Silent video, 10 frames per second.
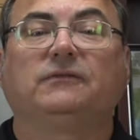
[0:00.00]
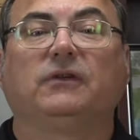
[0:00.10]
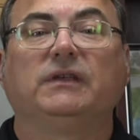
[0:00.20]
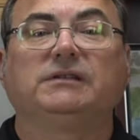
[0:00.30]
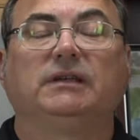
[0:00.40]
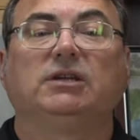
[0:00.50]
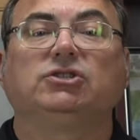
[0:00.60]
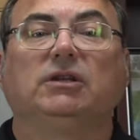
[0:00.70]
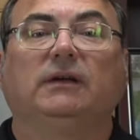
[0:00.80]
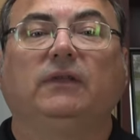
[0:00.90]
it for this
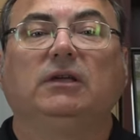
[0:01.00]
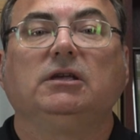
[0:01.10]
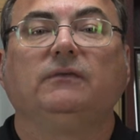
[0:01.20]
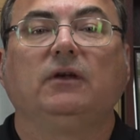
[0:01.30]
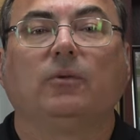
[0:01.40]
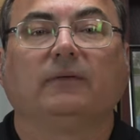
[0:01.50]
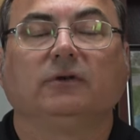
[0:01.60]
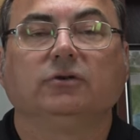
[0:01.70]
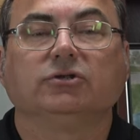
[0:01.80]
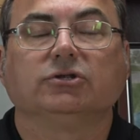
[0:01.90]
edition of the EV
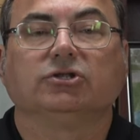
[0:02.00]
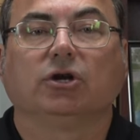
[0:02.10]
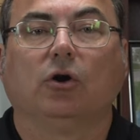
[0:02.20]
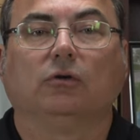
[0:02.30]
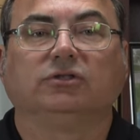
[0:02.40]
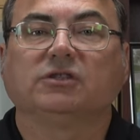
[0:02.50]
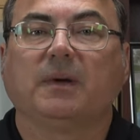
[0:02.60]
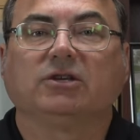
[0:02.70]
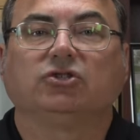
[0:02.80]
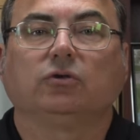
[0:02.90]
Revolution Show.
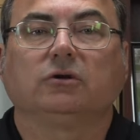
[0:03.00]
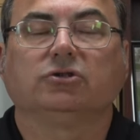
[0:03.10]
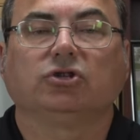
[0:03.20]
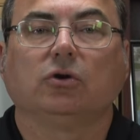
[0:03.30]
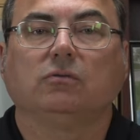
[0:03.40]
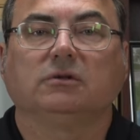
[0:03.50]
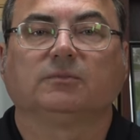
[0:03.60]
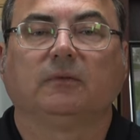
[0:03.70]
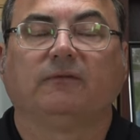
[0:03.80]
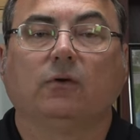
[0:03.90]
Just my shorter show
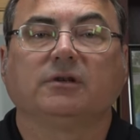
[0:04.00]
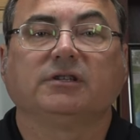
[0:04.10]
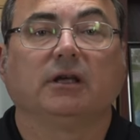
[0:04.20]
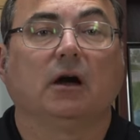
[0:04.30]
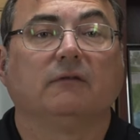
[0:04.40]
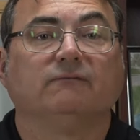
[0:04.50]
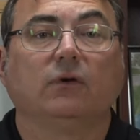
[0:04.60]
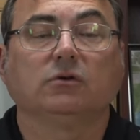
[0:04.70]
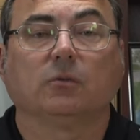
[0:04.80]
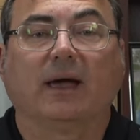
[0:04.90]
focusing on
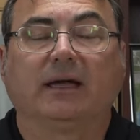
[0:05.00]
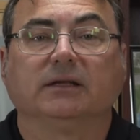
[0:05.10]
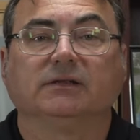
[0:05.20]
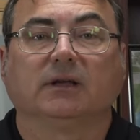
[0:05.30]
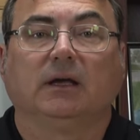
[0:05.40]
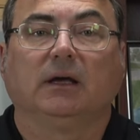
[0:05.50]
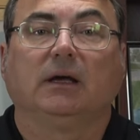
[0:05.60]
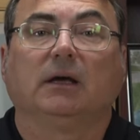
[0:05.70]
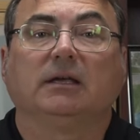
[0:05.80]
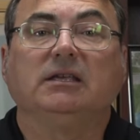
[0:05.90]
Volkswagens
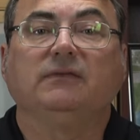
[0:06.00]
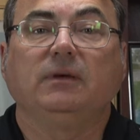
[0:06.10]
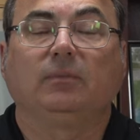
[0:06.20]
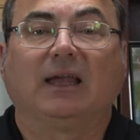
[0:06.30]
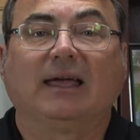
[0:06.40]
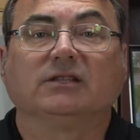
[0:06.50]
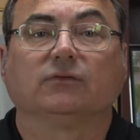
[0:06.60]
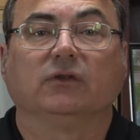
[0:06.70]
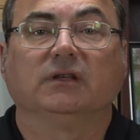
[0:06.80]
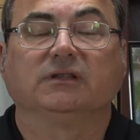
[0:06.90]
EV
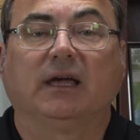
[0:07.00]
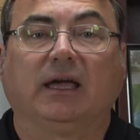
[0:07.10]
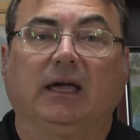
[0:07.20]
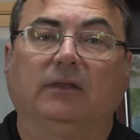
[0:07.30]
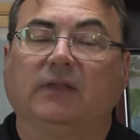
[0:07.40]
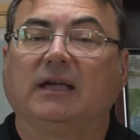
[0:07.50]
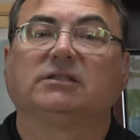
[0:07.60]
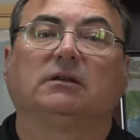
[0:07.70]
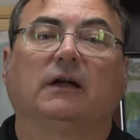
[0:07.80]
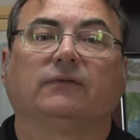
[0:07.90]
plans for this decade.
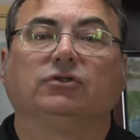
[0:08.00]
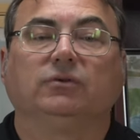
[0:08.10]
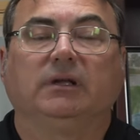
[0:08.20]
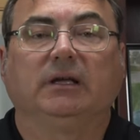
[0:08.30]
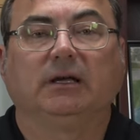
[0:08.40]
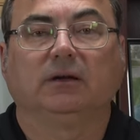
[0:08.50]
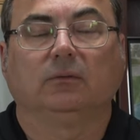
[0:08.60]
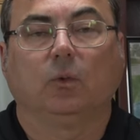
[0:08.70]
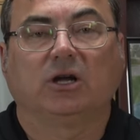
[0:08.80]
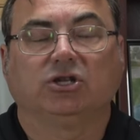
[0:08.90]
Thanks a lot for tuning
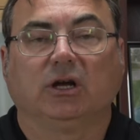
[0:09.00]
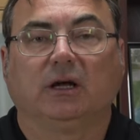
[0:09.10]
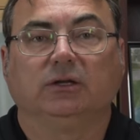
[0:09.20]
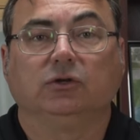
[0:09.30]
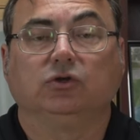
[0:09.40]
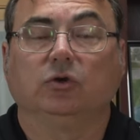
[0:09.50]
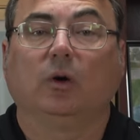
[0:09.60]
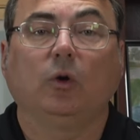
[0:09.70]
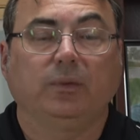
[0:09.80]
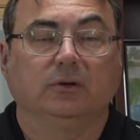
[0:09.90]
in, watching on
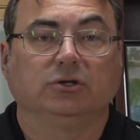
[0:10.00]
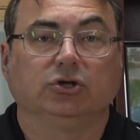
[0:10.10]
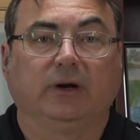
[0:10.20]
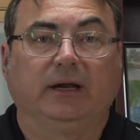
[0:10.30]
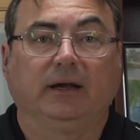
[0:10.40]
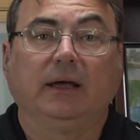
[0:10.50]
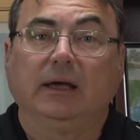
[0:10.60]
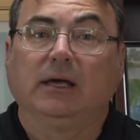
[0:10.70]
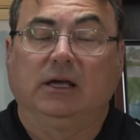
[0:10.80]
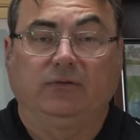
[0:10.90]
YouTube. Hope you enjoyed it.
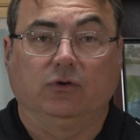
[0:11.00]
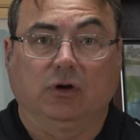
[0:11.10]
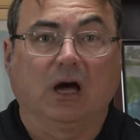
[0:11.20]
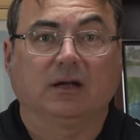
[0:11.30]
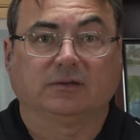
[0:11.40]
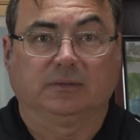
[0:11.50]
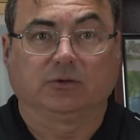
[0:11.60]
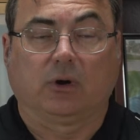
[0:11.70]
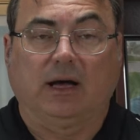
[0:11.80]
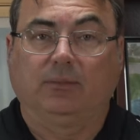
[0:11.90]
If you're not a
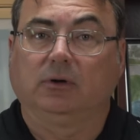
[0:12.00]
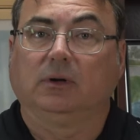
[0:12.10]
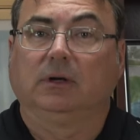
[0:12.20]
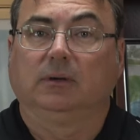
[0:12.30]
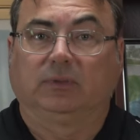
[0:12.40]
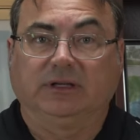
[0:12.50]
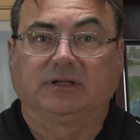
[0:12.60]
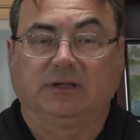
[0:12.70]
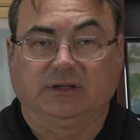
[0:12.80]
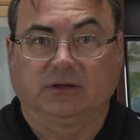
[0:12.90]
subscriber,
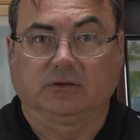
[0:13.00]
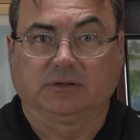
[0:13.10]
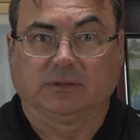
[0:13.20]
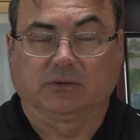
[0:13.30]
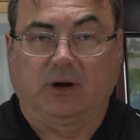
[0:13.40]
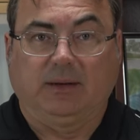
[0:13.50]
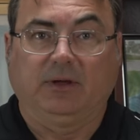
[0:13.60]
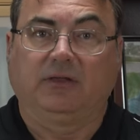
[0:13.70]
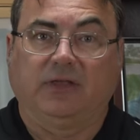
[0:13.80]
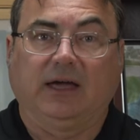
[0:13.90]
please consider
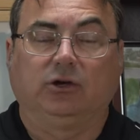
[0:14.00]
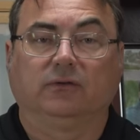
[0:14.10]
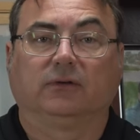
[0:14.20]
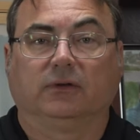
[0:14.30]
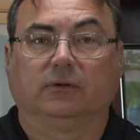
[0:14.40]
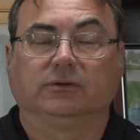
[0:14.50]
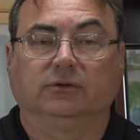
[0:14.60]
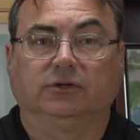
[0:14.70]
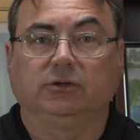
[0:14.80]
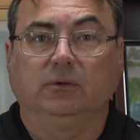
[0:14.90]
subscribing. Thank you for those
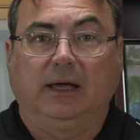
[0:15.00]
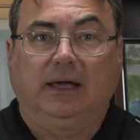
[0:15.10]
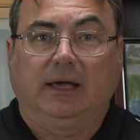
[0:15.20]
who do.